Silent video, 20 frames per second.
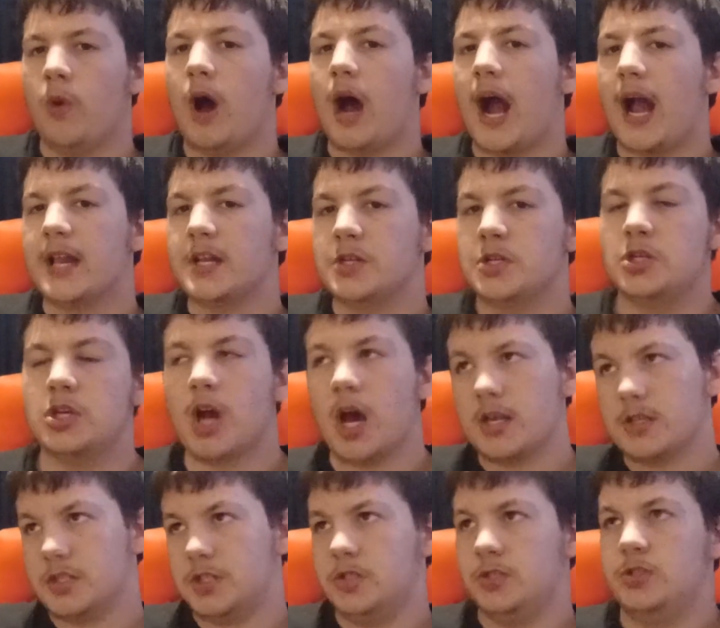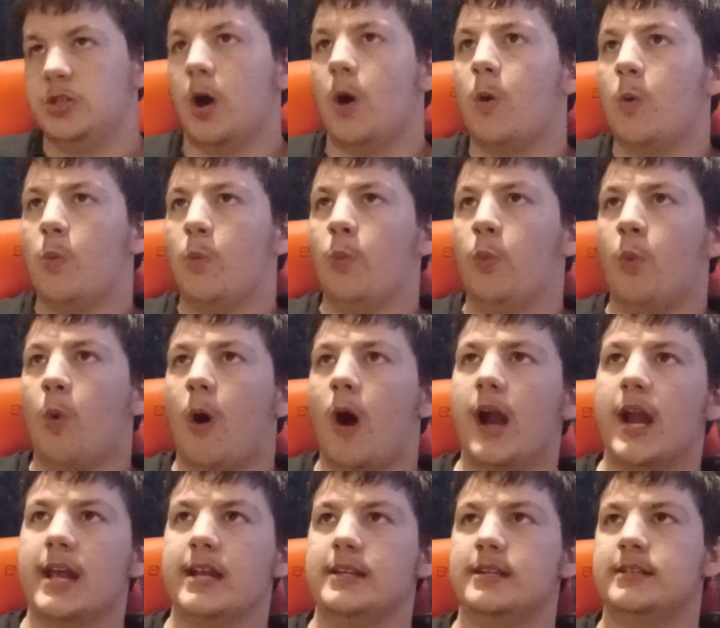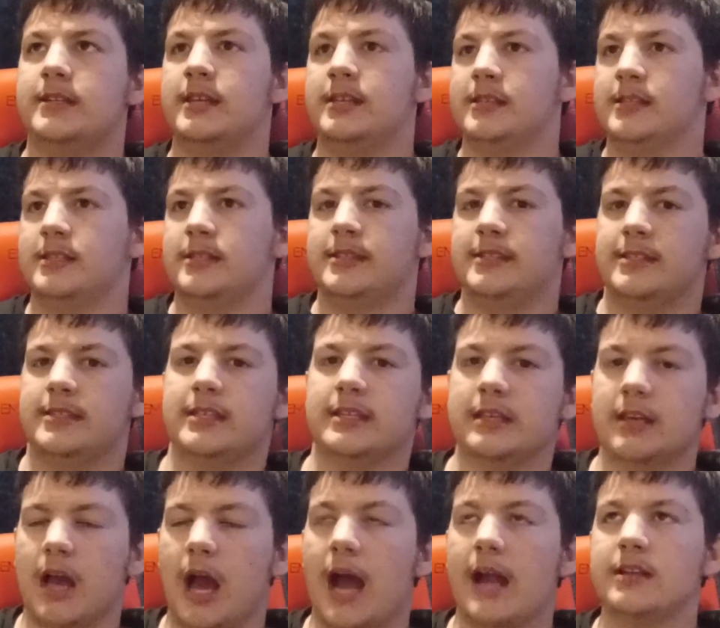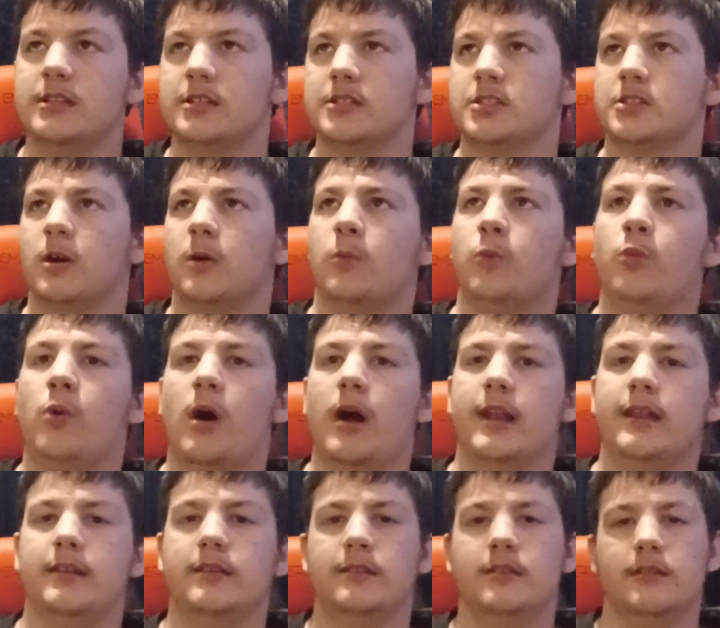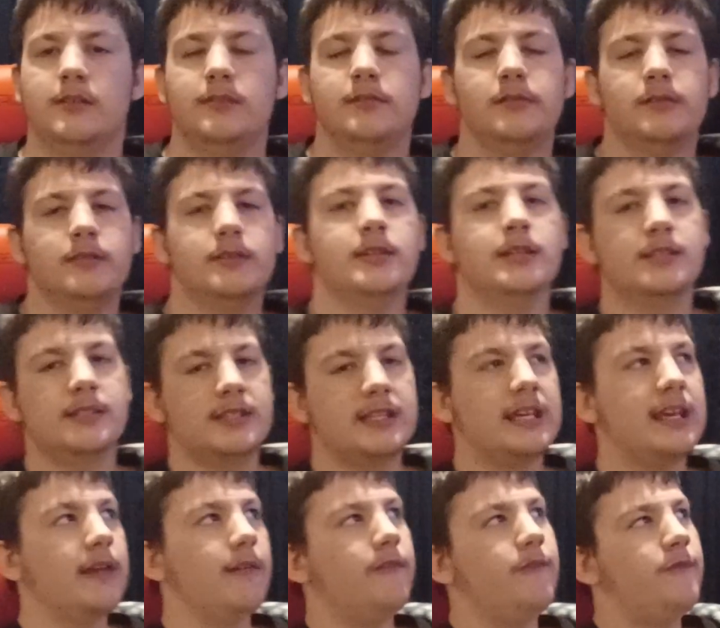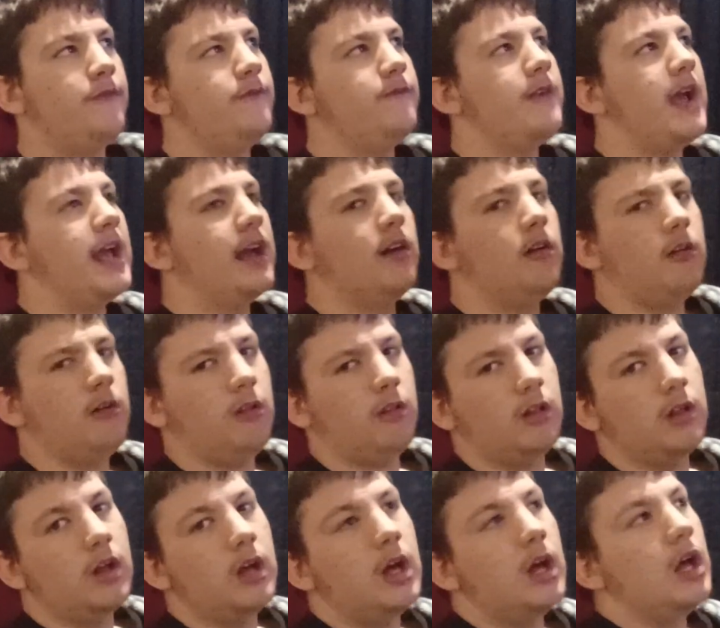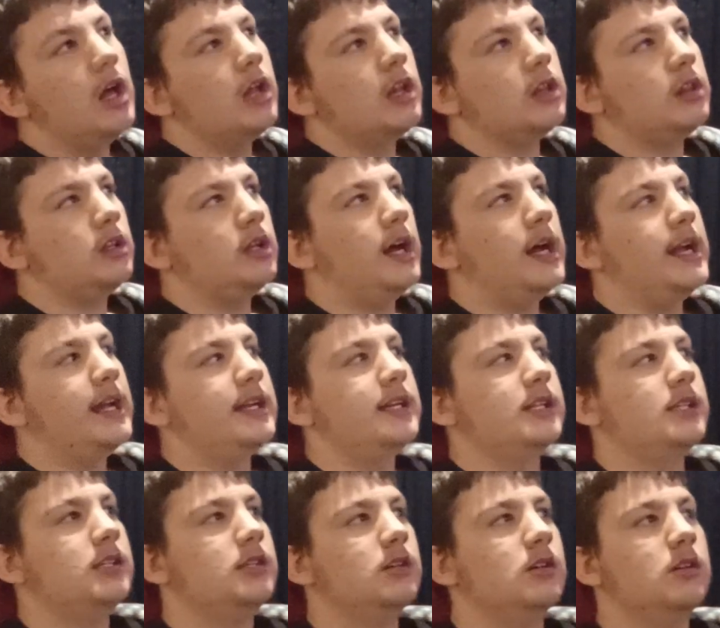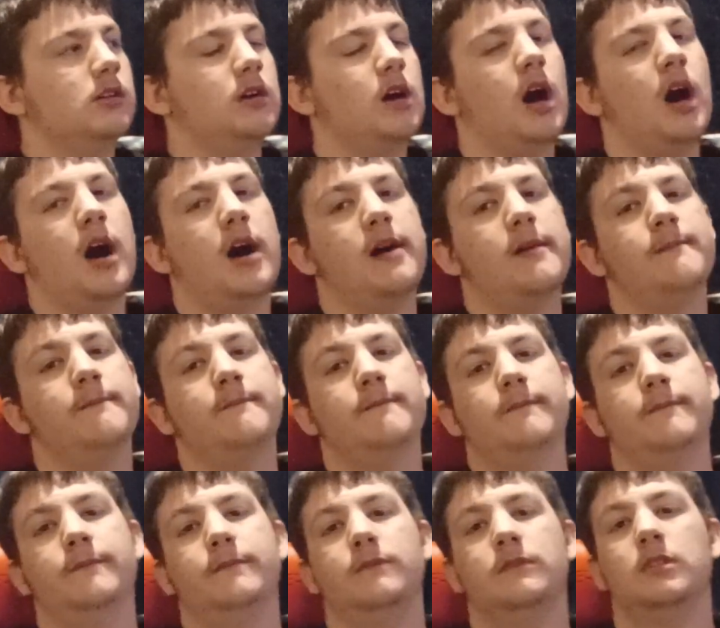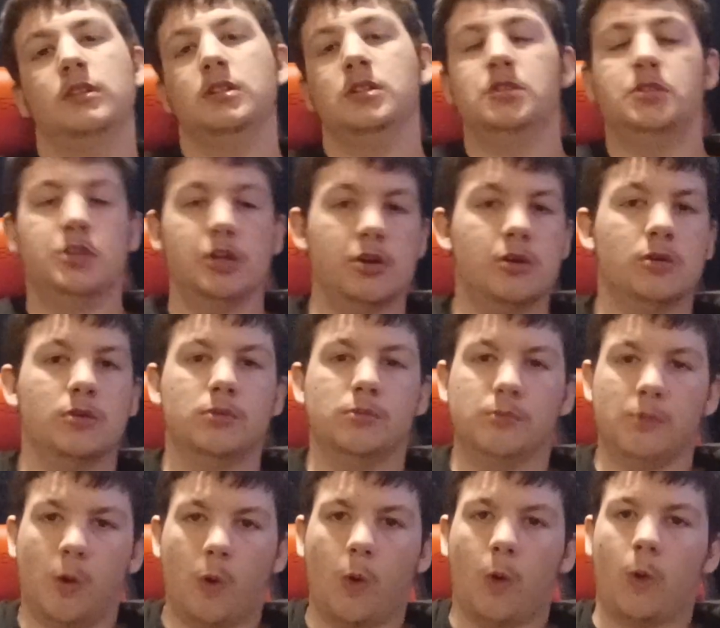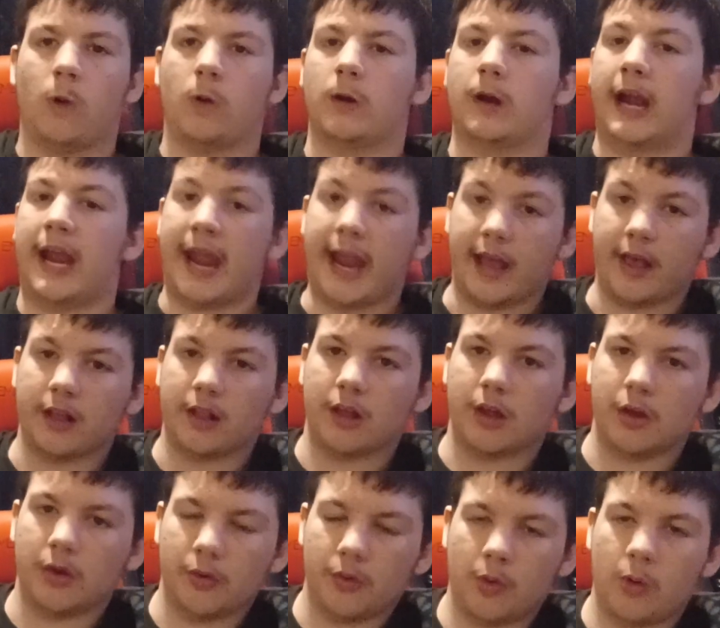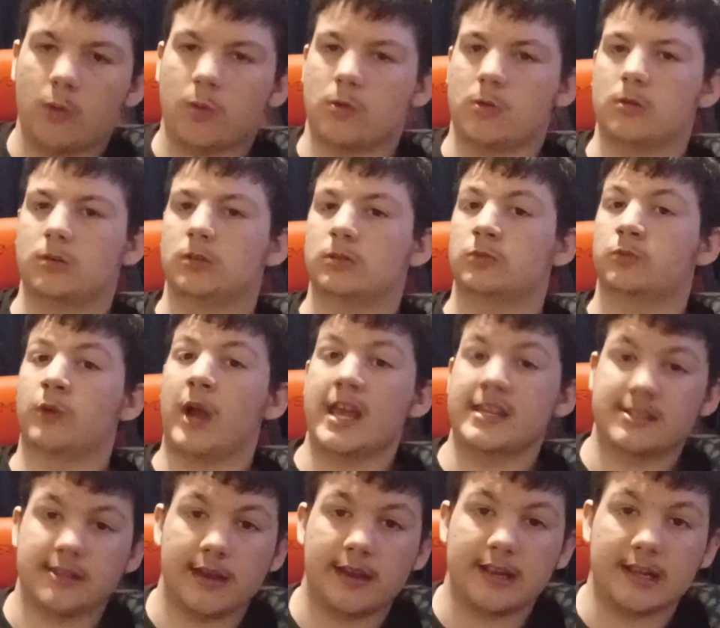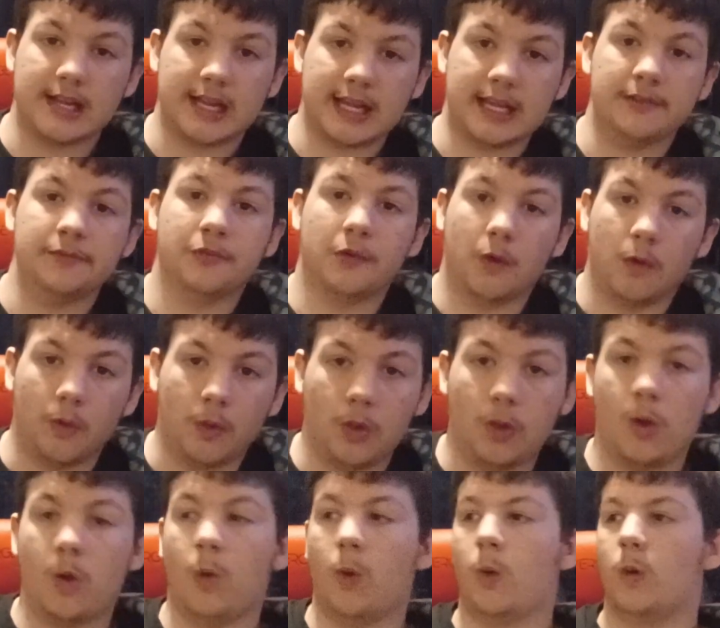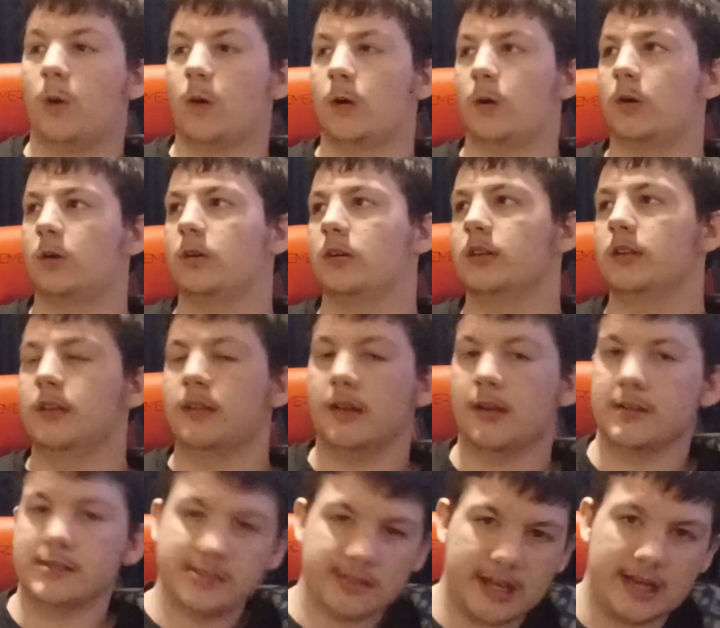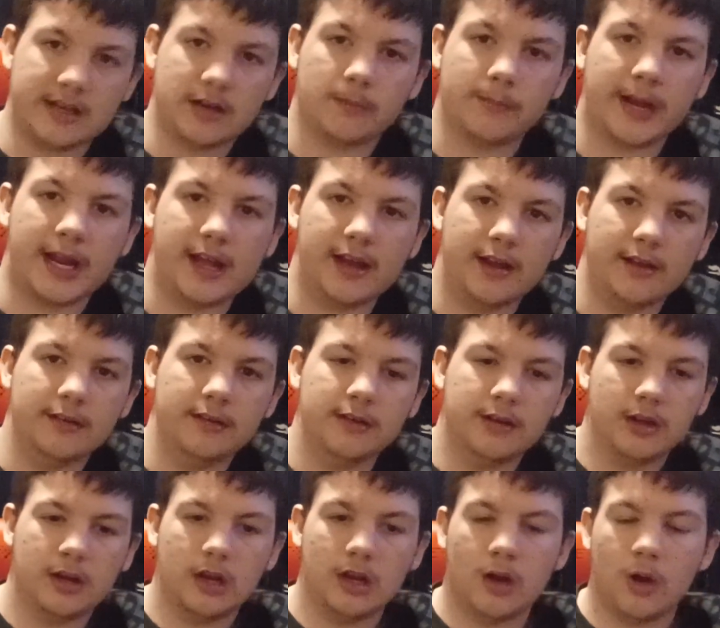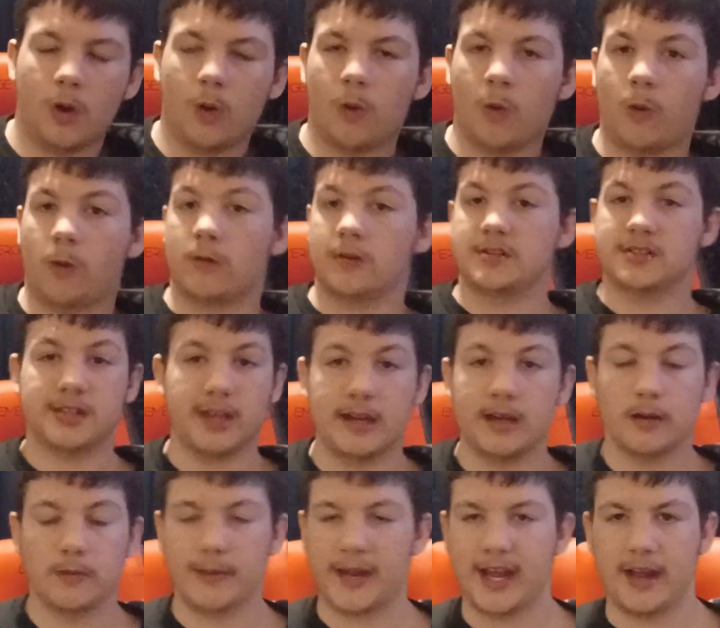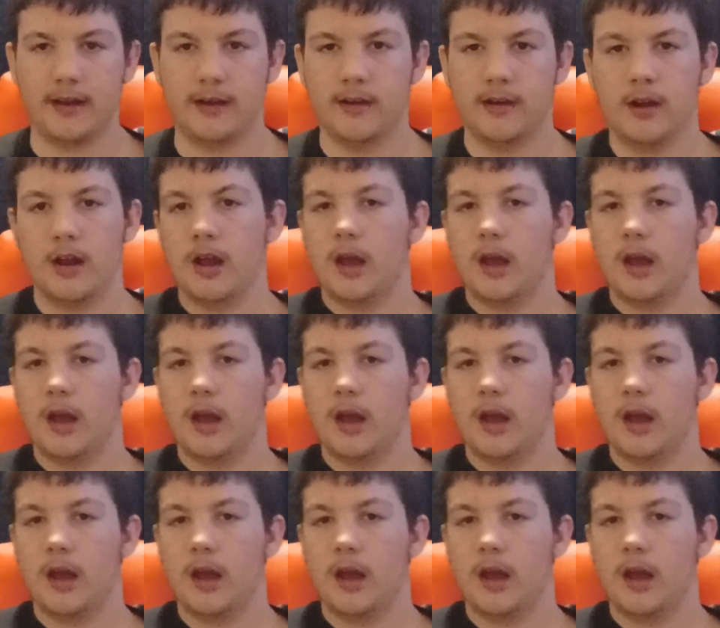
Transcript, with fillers: I just don't want it to see I just don't want to see it fail like um Doom or Halo or Resident Evil or the Slenderman or Slenderman